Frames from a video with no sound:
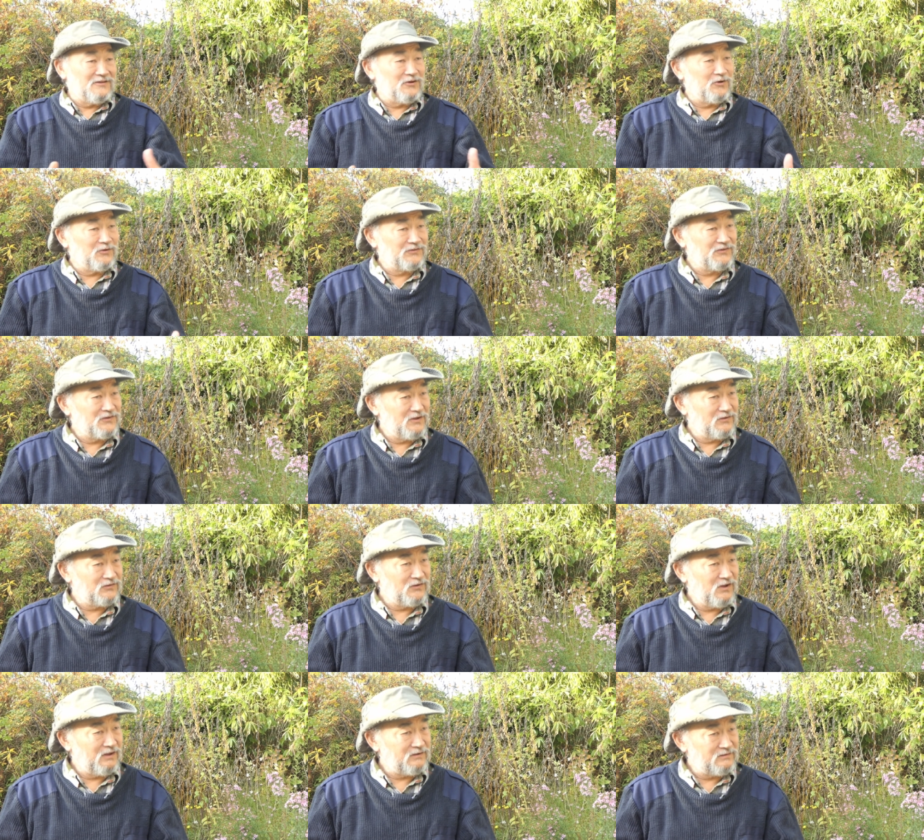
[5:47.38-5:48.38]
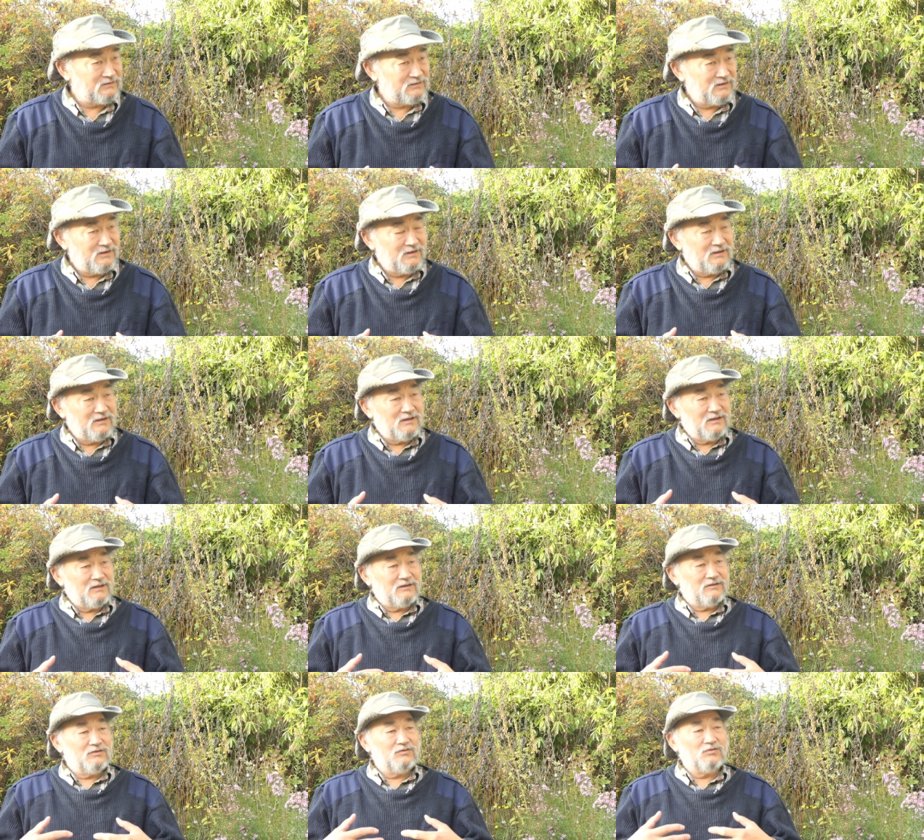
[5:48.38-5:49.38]
you know, it's it's not
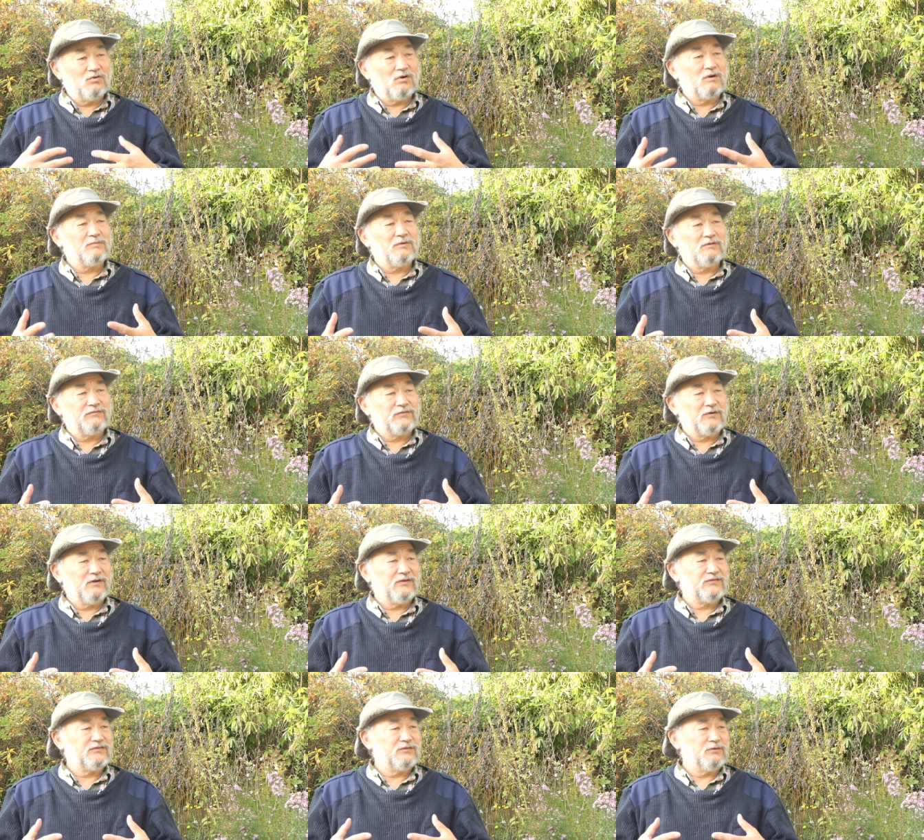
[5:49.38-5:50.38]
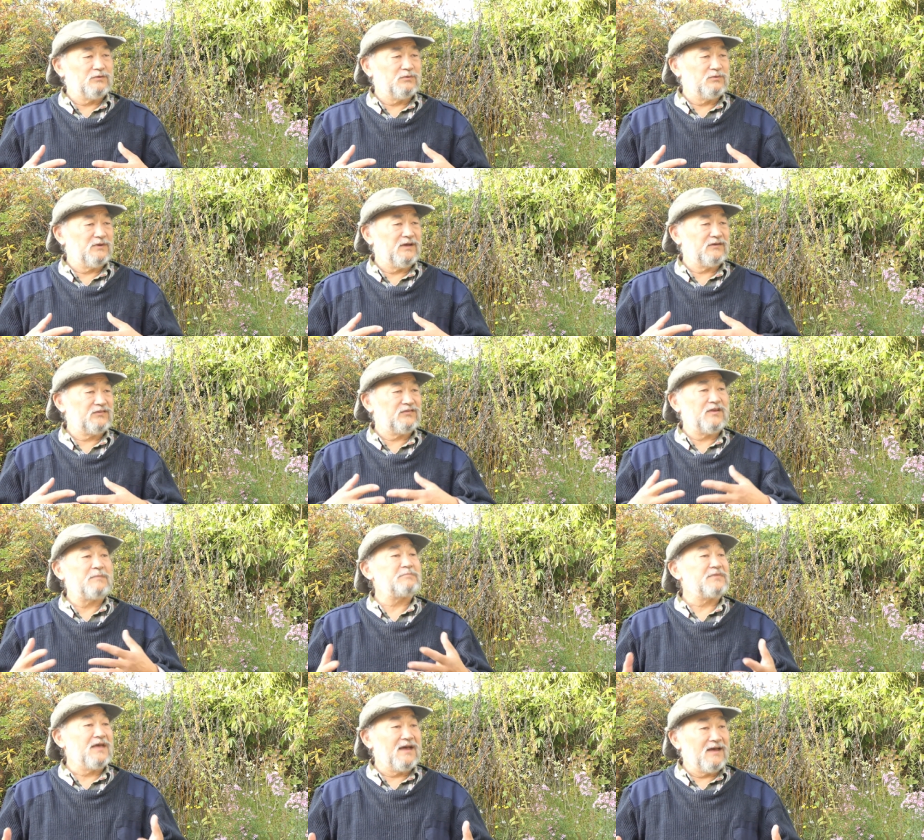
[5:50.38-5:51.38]
normal for us to
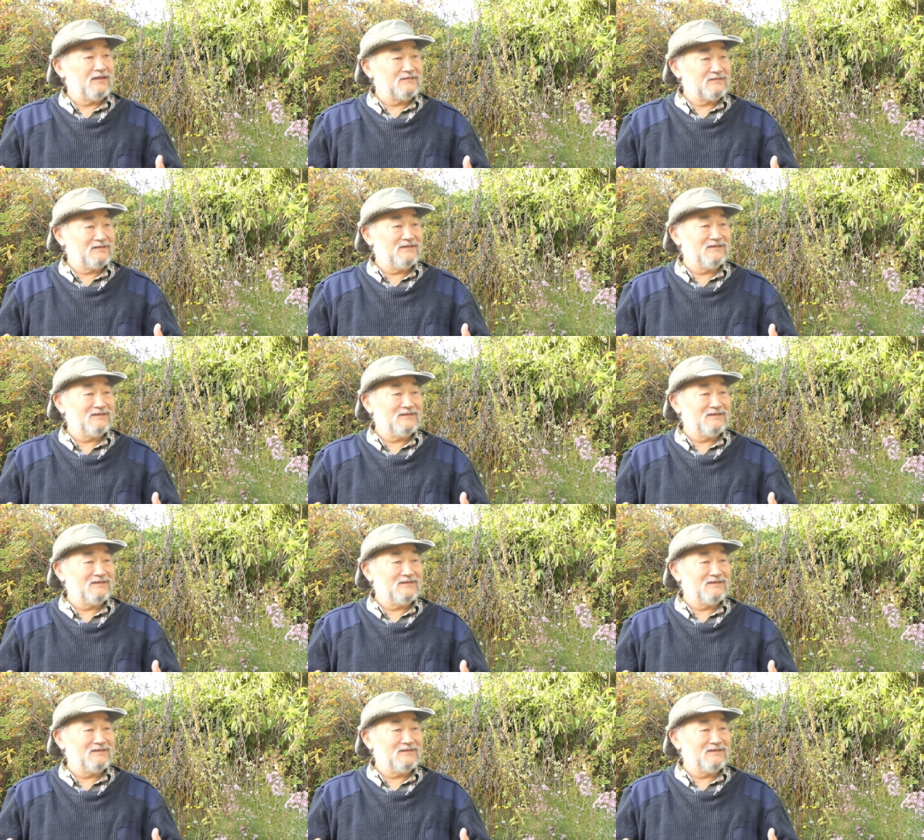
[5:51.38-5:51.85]
accept that.